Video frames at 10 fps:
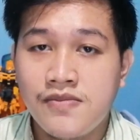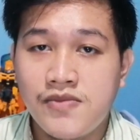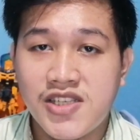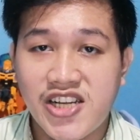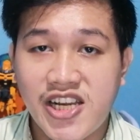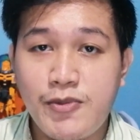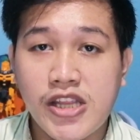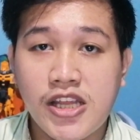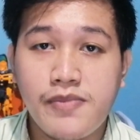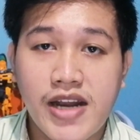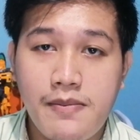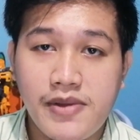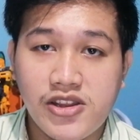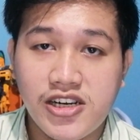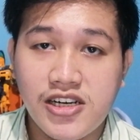Distributed
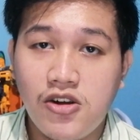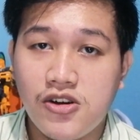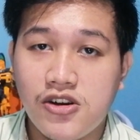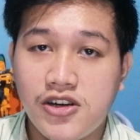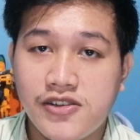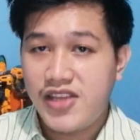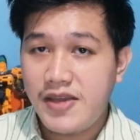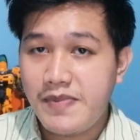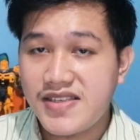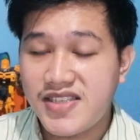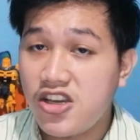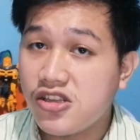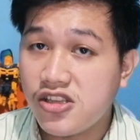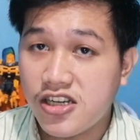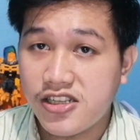parameter, or DPC,
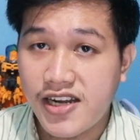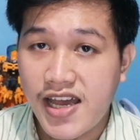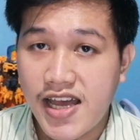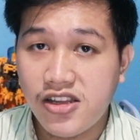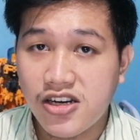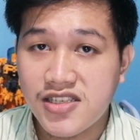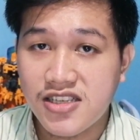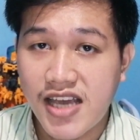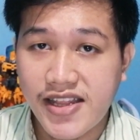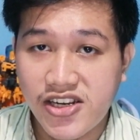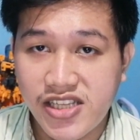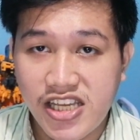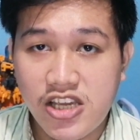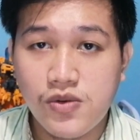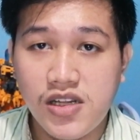on the other hand, are scattered
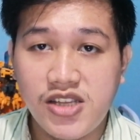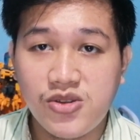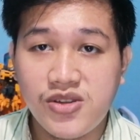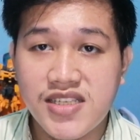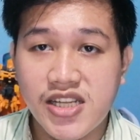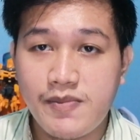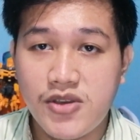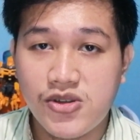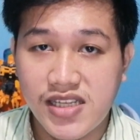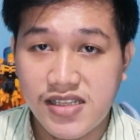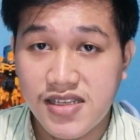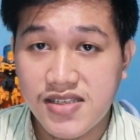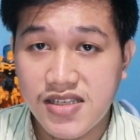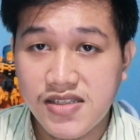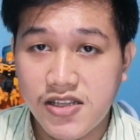equally to distribute in the
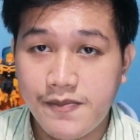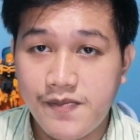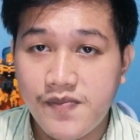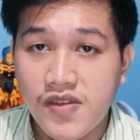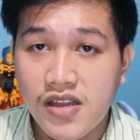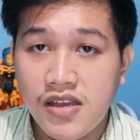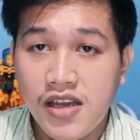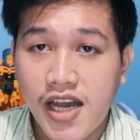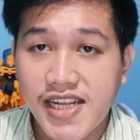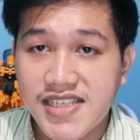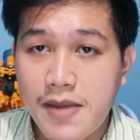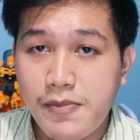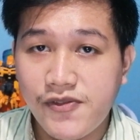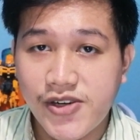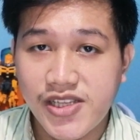system. An
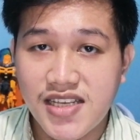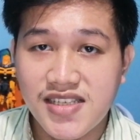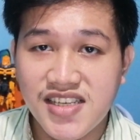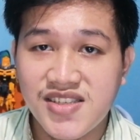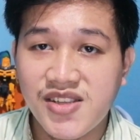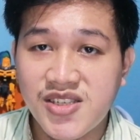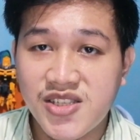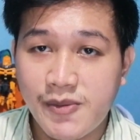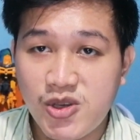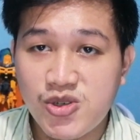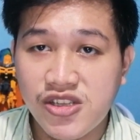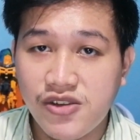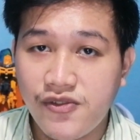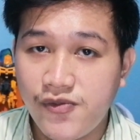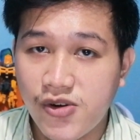example for this is the distribution
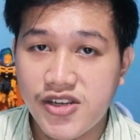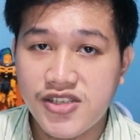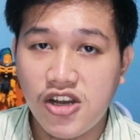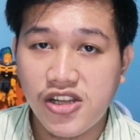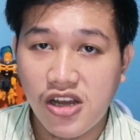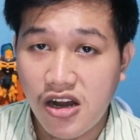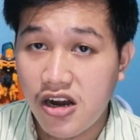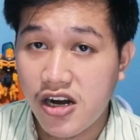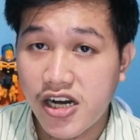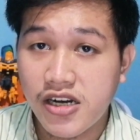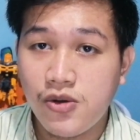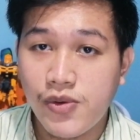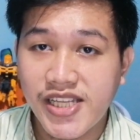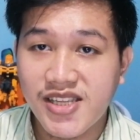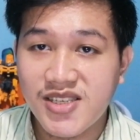of force on a car
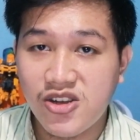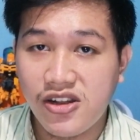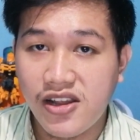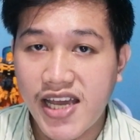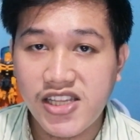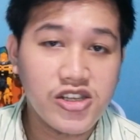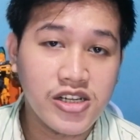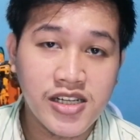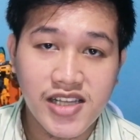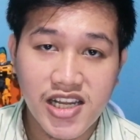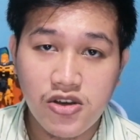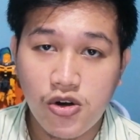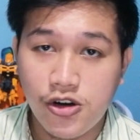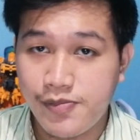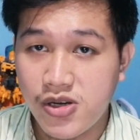when it is collided on a tree
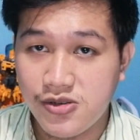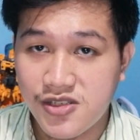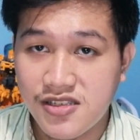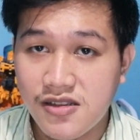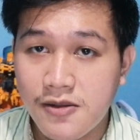or post.